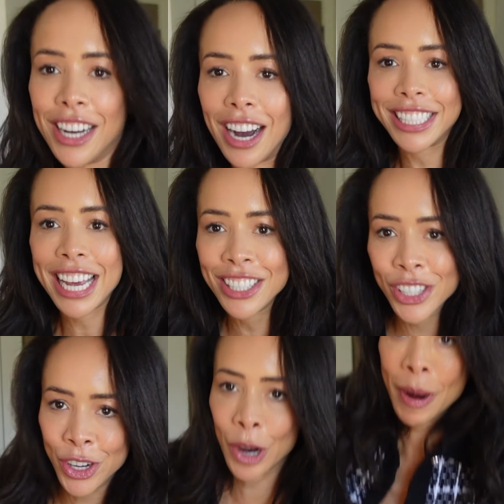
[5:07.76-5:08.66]
tend to
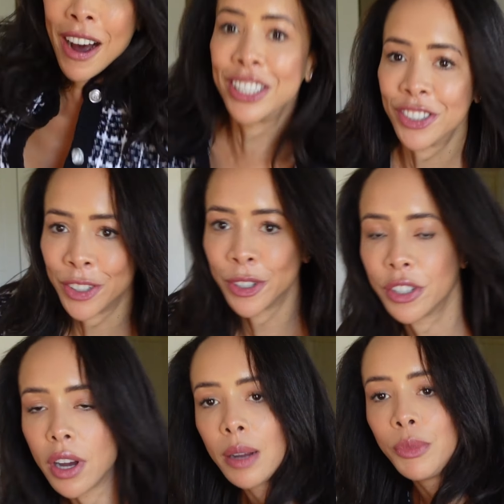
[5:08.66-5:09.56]
shop high street all the
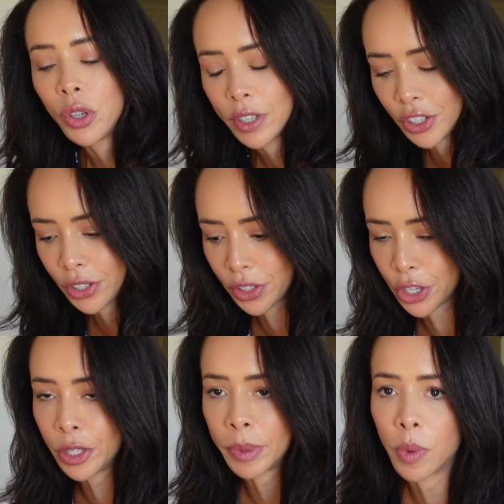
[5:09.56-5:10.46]
time. Sorry, just
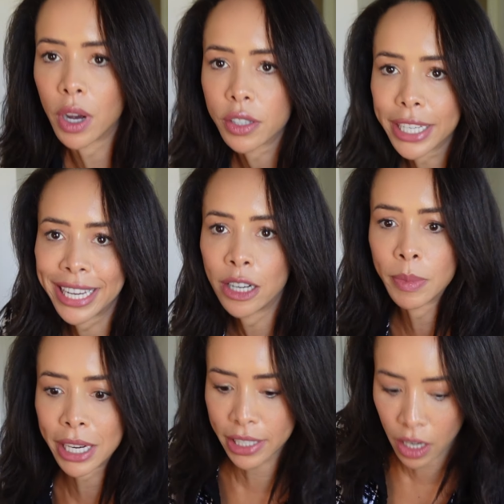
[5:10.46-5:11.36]
excuse me whilst I kill
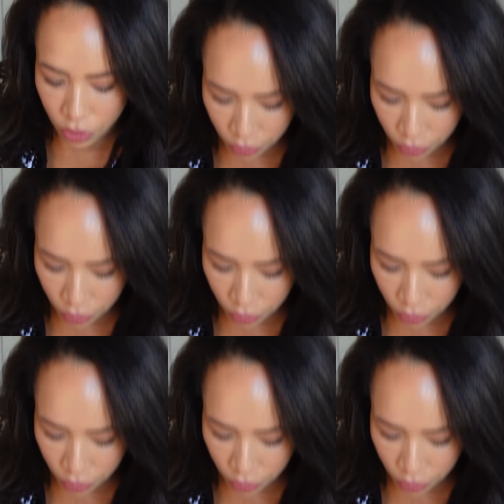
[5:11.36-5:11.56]
myself